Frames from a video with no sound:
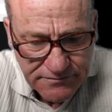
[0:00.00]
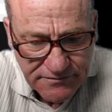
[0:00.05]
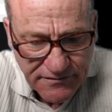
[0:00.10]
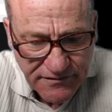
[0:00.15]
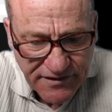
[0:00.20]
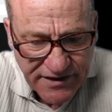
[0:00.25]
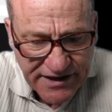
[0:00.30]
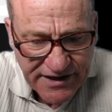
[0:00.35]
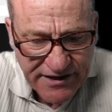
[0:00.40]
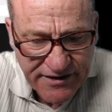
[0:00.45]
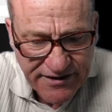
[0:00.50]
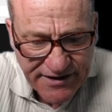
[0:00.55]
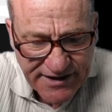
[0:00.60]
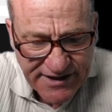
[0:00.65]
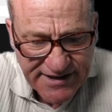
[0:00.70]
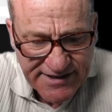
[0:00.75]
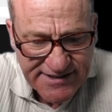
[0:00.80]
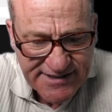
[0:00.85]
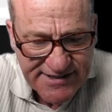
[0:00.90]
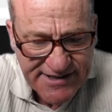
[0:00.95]
There it
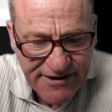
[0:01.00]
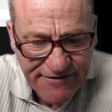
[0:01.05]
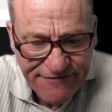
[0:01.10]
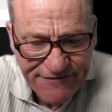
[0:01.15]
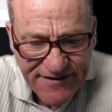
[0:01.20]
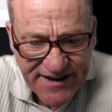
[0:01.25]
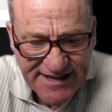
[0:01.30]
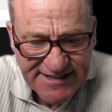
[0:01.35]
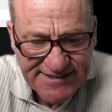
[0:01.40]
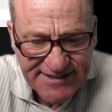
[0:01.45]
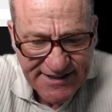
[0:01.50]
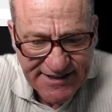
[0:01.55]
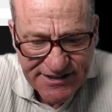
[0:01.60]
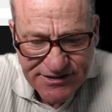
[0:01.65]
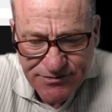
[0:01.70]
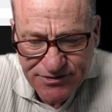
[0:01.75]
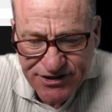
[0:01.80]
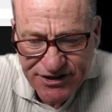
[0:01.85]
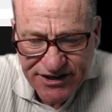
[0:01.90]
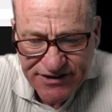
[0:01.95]
is. See how fast it is
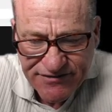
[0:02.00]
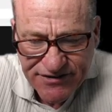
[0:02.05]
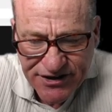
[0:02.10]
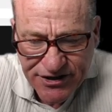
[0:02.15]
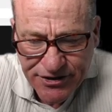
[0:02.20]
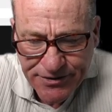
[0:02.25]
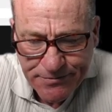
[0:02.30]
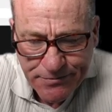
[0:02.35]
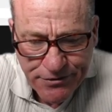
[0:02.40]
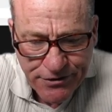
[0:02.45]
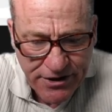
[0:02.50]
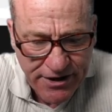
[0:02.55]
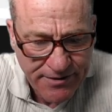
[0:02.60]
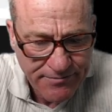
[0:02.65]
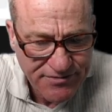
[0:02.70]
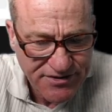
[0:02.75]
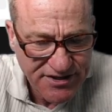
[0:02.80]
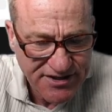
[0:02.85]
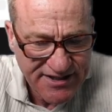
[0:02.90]
when you give it a good prompt?